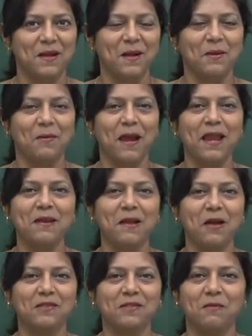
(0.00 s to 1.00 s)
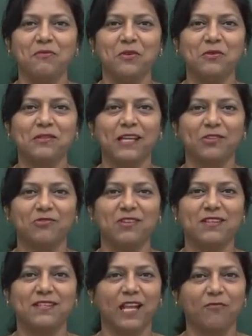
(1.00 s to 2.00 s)
All right, now some of you, sec
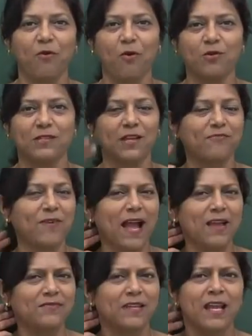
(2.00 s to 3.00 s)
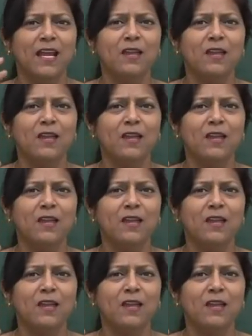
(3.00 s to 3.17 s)
3, sec 4, sec 5,